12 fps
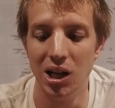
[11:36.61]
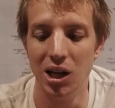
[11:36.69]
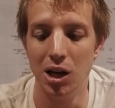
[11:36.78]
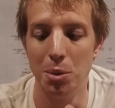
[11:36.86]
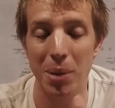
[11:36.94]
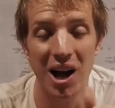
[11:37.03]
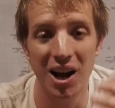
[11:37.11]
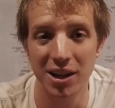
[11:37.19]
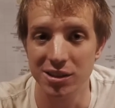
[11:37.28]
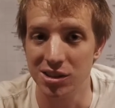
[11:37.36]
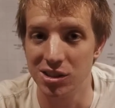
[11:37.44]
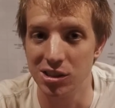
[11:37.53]
a
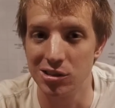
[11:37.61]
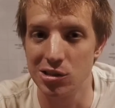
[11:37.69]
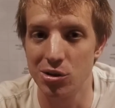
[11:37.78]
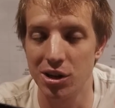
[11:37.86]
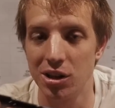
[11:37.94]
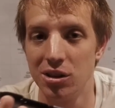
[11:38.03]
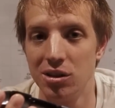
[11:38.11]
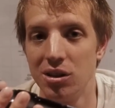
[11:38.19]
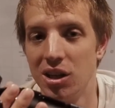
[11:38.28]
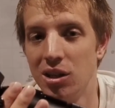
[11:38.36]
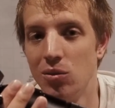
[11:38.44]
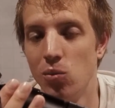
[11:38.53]
behind the scenes look
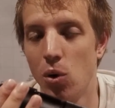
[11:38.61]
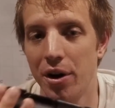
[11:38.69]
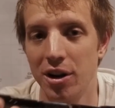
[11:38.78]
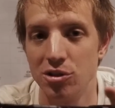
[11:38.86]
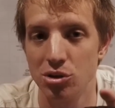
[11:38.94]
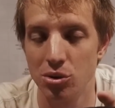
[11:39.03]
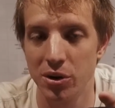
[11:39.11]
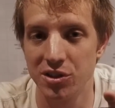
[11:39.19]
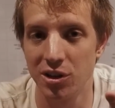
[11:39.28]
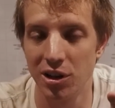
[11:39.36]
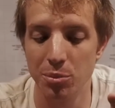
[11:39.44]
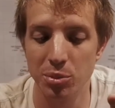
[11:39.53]
in what I do as
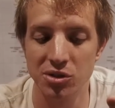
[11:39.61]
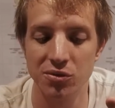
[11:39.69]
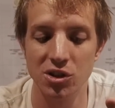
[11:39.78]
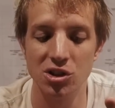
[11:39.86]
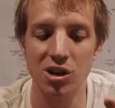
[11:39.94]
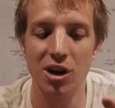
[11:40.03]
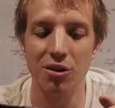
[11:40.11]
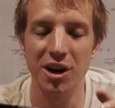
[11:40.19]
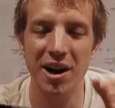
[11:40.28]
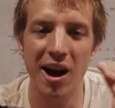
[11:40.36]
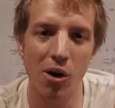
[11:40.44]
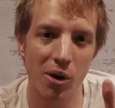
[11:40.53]
an Olympus visionary,
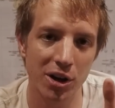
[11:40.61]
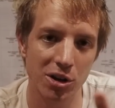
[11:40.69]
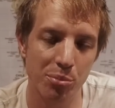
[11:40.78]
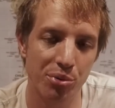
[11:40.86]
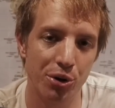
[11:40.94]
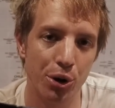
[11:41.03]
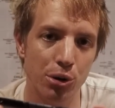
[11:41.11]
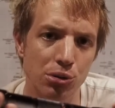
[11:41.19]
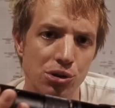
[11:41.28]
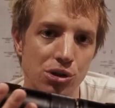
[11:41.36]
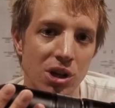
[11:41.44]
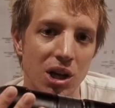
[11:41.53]
and how I
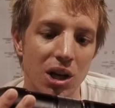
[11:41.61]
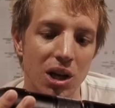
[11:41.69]
approach